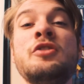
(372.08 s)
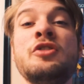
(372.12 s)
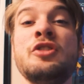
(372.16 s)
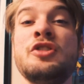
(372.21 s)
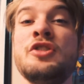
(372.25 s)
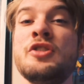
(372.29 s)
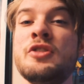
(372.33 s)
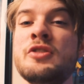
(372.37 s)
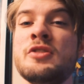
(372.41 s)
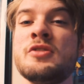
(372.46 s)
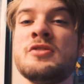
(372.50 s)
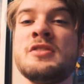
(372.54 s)

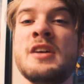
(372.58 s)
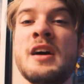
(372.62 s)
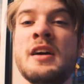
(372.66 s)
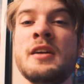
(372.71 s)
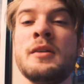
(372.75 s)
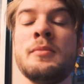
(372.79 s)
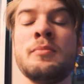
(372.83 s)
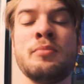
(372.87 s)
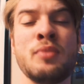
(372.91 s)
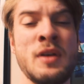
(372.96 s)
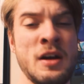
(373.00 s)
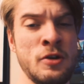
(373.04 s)
secure your
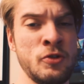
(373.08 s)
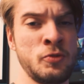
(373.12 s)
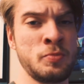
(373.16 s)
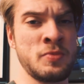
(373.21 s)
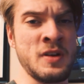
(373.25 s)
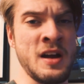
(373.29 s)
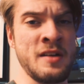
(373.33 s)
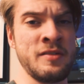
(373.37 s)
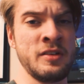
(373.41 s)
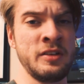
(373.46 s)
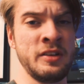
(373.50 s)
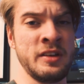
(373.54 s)
data, browse
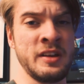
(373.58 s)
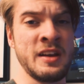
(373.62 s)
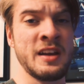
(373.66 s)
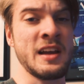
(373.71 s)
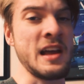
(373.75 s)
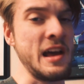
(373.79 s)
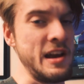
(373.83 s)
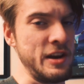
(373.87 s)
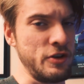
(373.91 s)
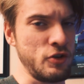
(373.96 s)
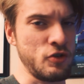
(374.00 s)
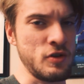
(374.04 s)
privately,
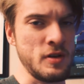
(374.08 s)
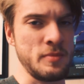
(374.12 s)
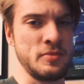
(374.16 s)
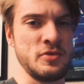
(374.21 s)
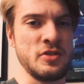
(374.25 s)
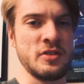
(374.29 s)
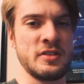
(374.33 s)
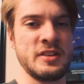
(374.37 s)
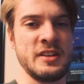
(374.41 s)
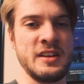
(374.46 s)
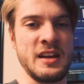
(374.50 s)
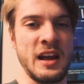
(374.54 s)
and encrypt
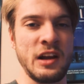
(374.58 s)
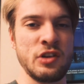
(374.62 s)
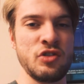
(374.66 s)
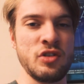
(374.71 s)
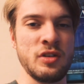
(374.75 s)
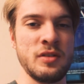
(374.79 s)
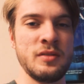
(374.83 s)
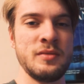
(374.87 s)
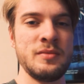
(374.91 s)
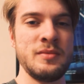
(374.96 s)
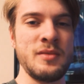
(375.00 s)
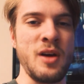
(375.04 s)
your
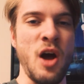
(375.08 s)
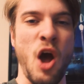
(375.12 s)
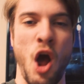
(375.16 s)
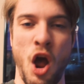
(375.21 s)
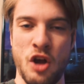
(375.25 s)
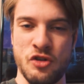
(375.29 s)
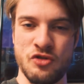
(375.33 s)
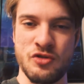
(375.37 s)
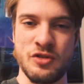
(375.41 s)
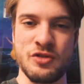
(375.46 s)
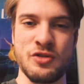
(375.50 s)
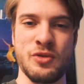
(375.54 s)
connection.
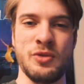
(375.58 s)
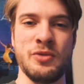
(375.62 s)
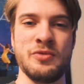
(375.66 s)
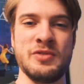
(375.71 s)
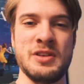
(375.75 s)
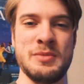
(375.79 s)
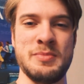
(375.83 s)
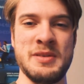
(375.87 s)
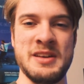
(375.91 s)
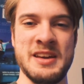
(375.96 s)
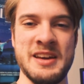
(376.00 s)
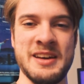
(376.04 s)
Ostrich Hole
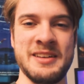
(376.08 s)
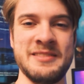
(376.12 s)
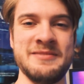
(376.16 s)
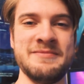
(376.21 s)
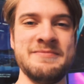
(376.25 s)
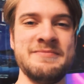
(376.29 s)
VPN.